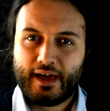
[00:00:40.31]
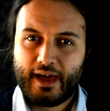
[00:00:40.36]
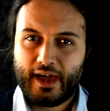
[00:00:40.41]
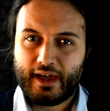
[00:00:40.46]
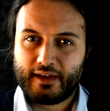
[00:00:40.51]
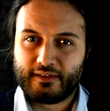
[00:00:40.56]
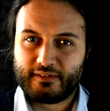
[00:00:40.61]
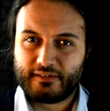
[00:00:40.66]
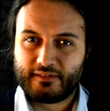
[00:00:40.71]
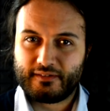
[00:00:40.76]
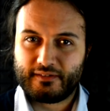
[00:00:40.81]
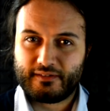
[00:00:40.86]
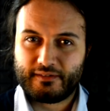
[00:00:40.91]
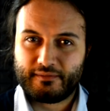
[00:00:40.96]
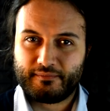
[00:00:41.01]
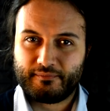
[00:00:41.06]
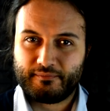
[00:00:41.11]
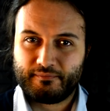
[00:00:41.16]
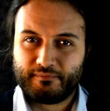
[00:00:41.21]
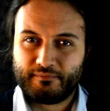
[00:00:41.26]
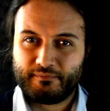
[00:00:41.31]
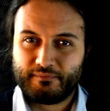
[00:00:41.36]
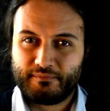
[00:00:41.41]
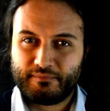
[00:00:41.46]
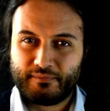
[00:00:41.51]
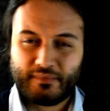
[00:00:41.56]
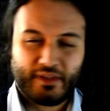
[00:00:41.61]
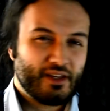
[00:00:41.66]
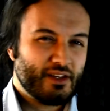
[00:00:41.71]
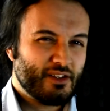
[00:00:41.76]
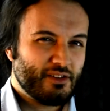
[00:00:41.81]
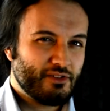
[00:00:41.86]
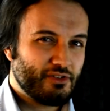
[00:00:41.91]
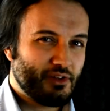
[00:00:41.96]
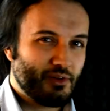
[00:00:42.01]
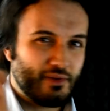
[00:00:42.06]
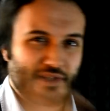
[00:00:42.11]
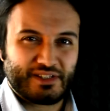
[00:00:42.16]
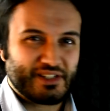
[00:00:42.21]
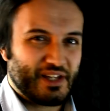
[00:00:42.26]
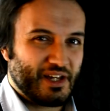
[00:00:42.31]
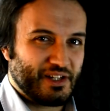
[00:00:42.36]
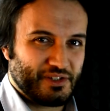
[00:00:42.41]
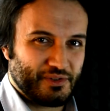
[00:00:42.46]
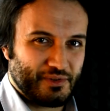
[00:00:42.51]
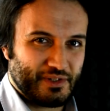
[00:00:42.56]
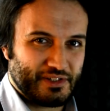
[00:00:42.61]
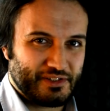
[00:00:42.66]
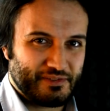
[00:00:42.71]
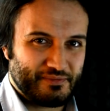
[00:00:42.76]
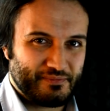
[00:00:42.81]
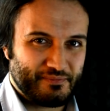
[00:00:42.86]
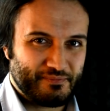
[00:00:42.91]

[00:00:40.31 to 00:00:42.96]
accents. So let's get to it.